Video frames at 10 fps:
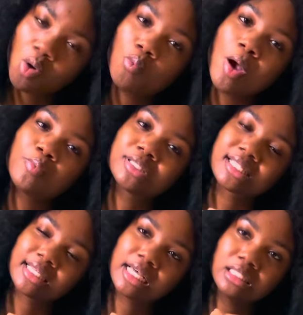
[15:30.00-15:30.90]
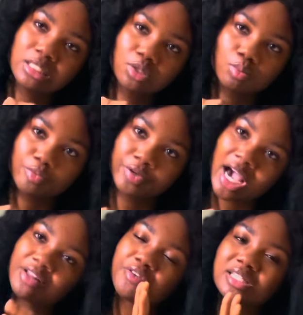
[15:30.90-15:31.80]
when we started this movie,
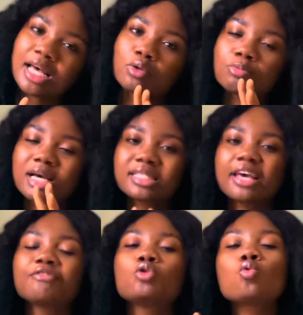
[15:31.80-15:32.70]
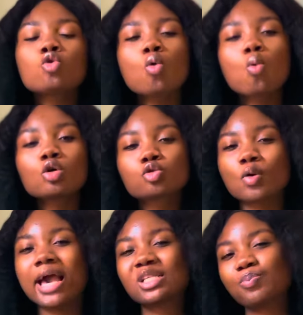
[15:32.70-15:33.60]
at first I told myself, do you want
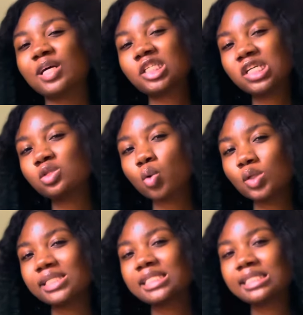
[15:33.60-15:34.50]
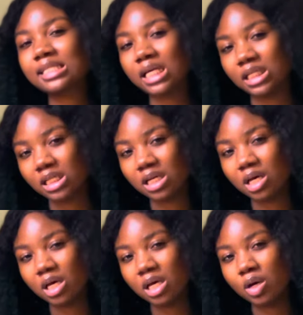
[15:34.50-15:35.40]
to expatiate on this thing
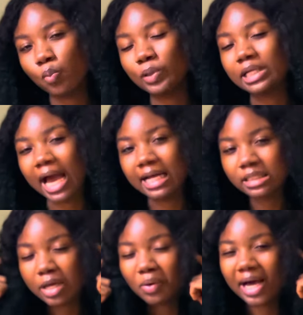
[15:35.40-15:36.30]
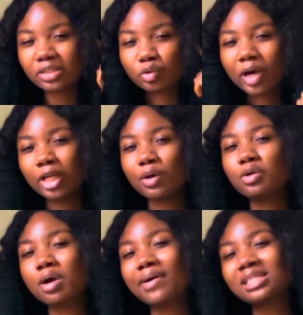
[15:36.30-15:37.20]
with the idea you had in your head when
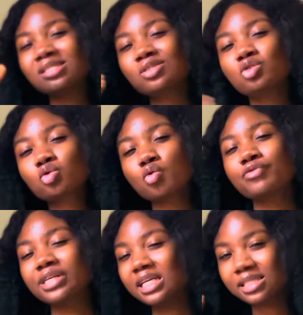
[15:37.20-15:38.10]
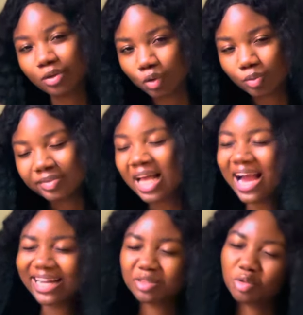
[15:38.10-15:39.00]
you were writing this story years ago?
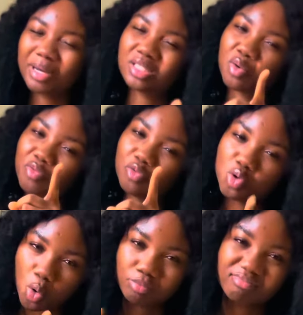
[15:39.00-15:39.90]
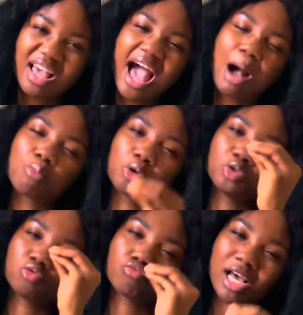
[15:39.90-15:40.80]
And I told myself, no, I'm
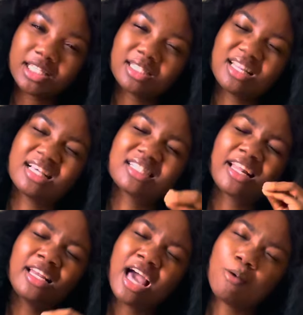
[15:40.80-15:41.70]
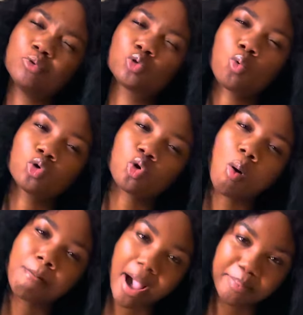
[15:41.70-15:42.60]
going to write this thing exactly how it was
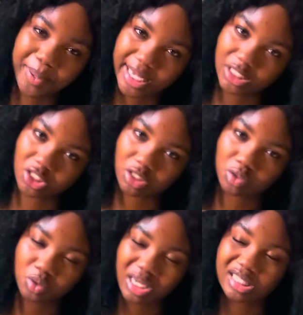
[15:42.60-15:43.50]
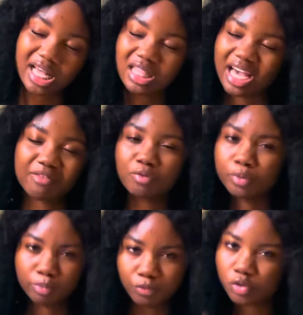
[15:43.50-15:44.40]
on my page. Do you get? I think I
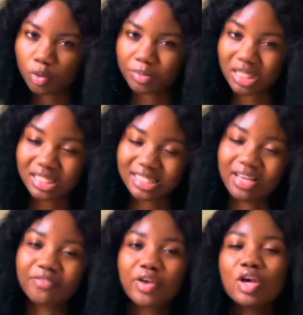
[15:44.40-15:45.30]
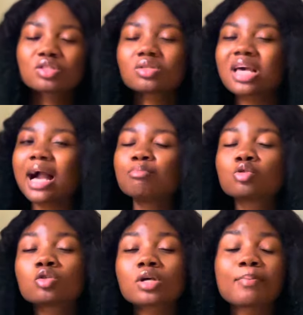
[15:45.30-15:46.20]
even removed some things. So I was like, we
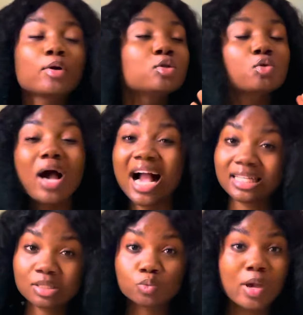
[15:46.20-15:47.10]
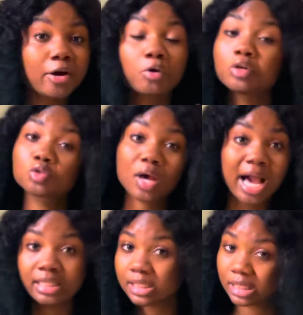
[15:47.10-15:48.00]
are going to
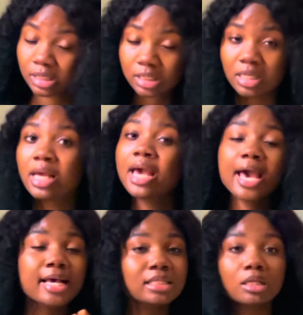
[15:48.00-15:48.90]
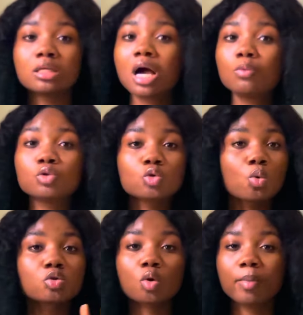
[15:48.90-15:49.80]
act this thing exactly how it
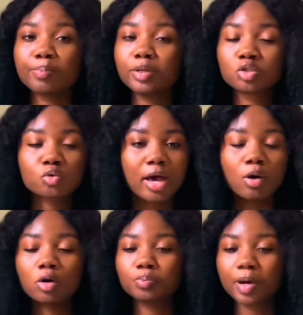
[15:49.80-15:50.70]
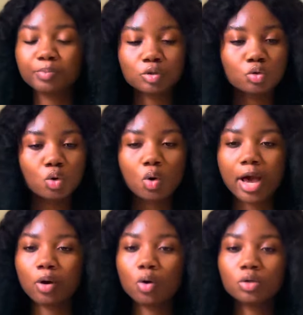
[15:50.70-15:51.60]
was on my page. So I called Papito,
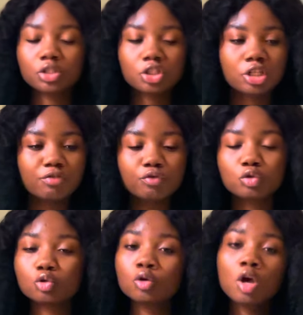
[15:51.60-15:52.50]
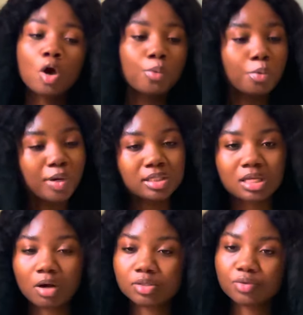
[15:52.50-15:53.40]
I called Iche Voodoo, we went
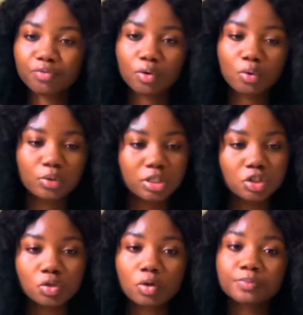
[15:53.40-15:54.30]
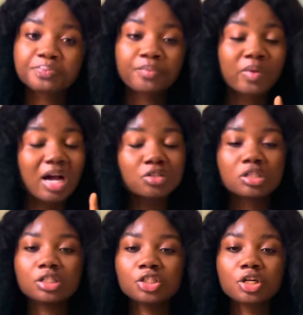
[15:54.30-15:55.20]
scouting for location.
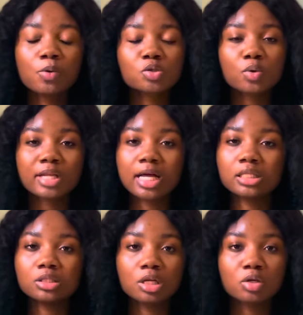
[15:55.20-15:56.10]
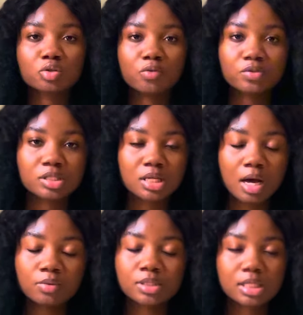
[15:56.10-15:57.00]
Actually, Iche was the one that did a lot of the
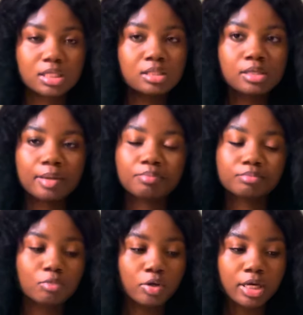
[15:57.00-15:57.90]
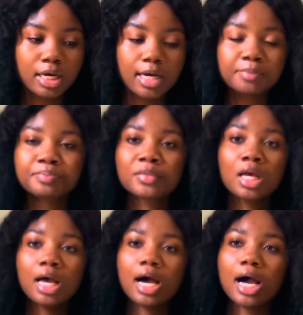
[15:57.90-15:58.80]
scouting in Onyeka.
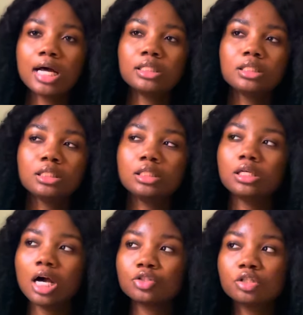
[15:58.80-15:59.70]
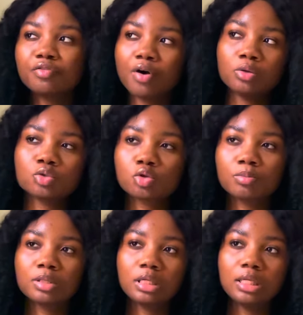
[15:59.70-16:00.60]
And he actually found
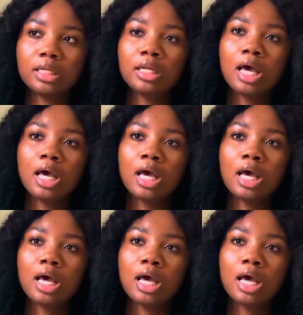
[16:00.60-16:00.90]
something,